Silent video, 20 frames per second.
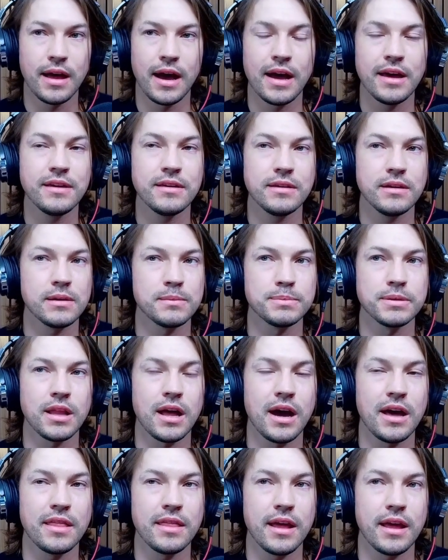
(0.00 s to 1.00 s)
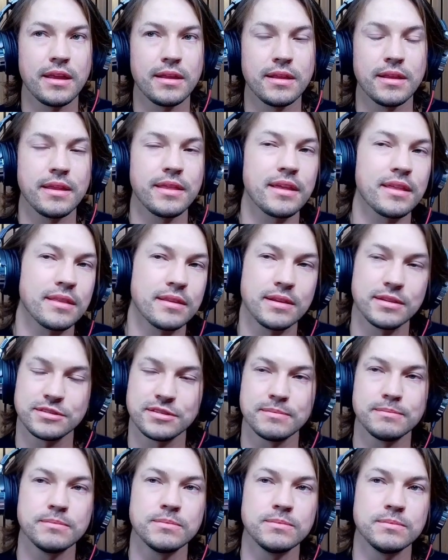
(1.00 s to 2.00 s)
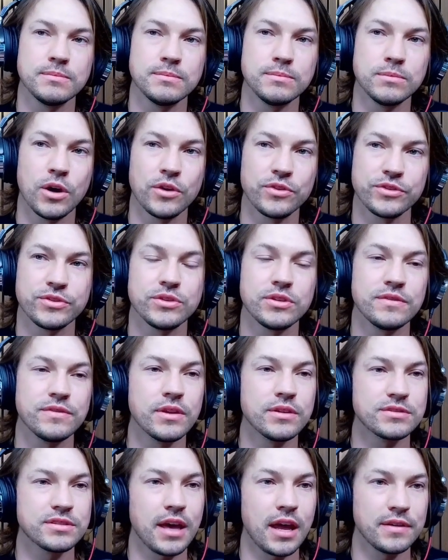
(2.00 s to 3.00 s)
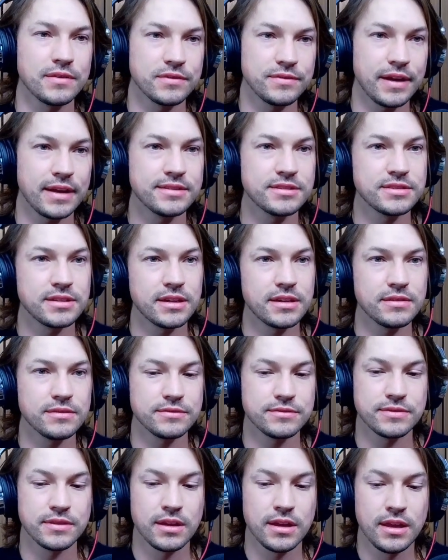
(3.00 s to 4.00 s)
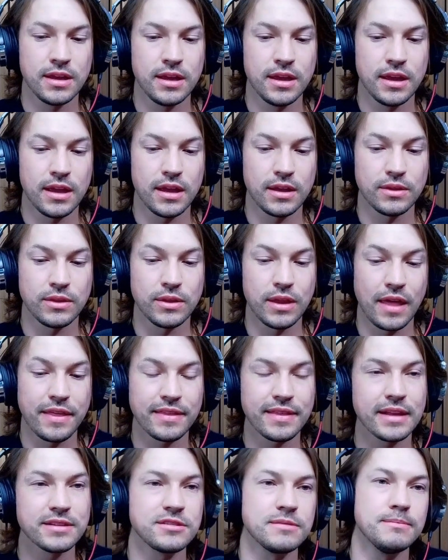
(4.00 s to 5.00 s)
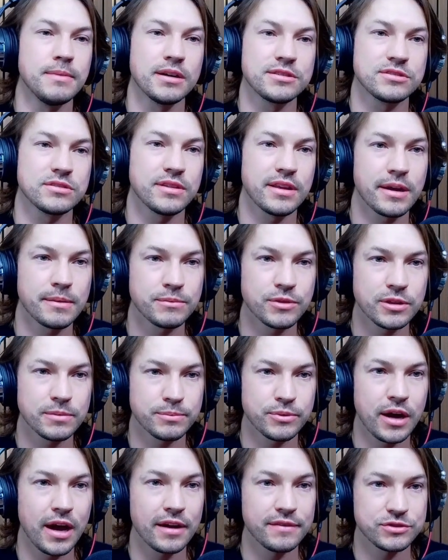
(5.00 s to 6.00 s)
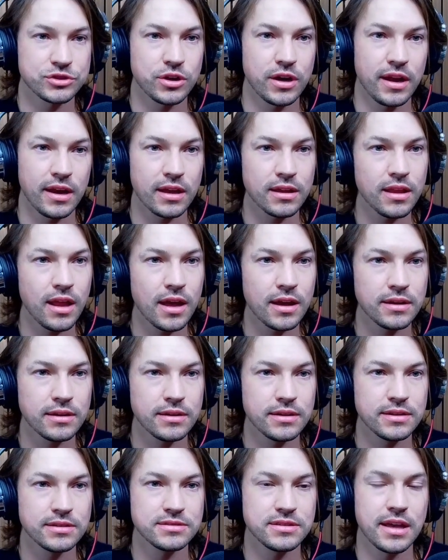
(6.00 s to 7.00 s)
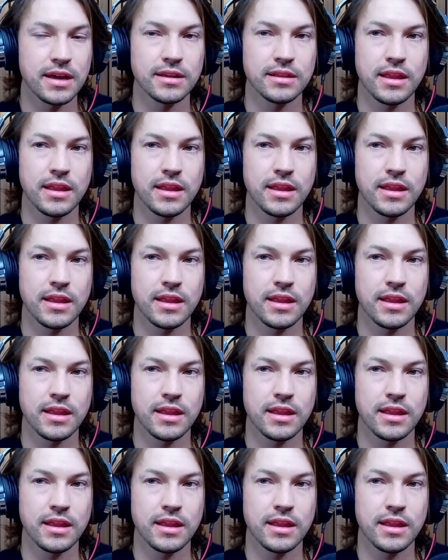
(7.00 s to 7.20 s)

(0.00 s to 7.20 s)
I apply, I think it's a multitude of those kind of events I think that's a muscle that I'm really proud of training a lot, is that